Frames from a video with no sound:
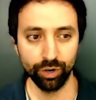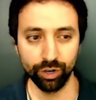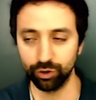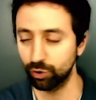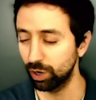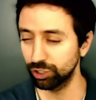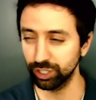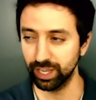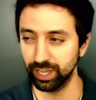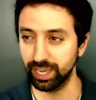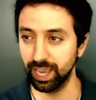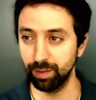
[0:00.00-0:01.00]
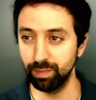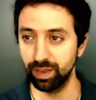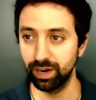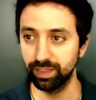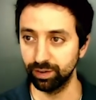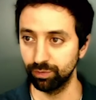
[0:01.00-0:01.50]
question that came in, I
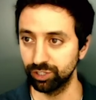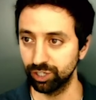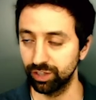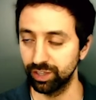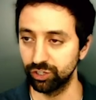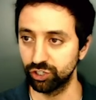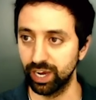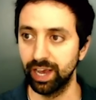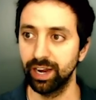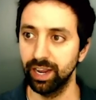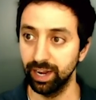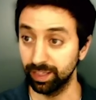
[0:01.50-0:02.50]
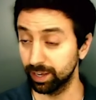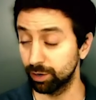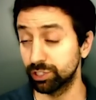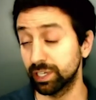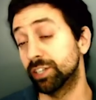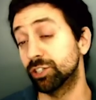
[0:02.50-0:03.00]
think we saw in the chat, and I think it was
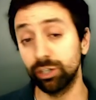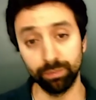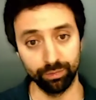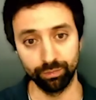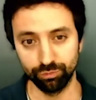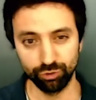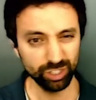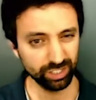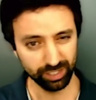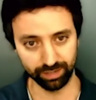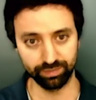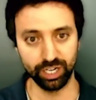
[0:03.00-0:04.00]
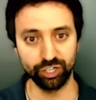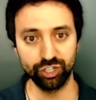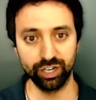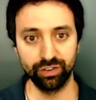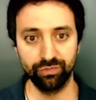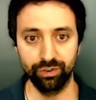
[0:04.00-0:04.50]
answered, but just to touch on
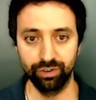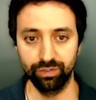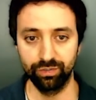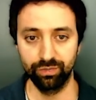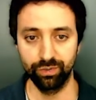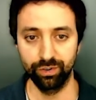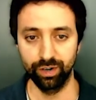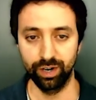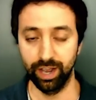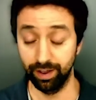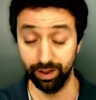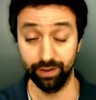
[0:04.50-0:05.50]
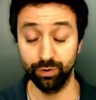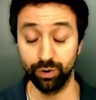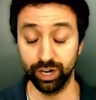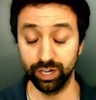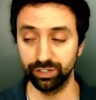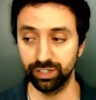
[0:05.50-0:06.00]
it for everyone
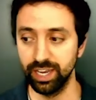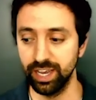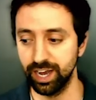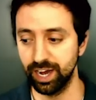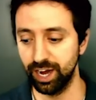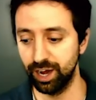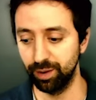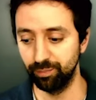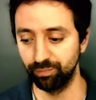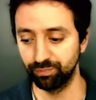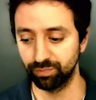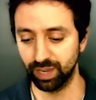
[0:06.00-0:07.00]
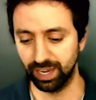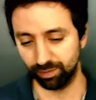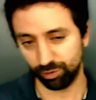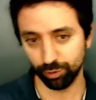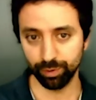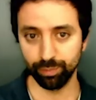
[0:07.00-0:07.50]
else, a
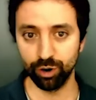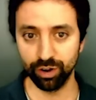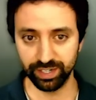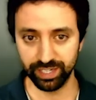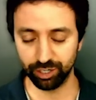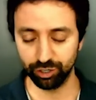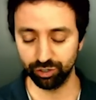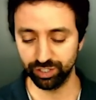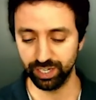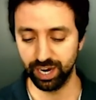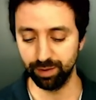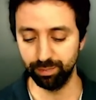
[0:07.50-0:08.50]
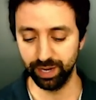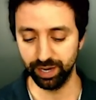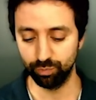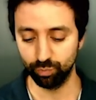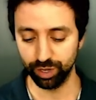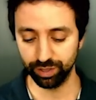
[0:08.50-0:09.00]
little bit more on the technical side, but
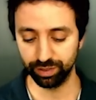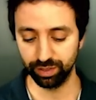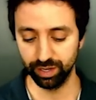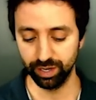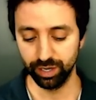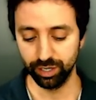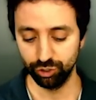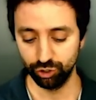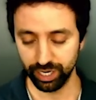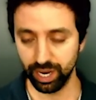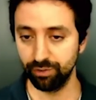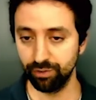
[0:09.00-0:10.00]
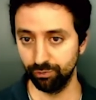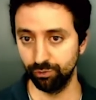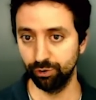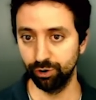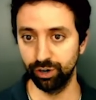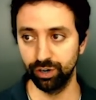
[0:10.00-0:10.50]
with
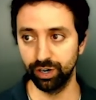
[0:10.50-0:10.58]
GA4,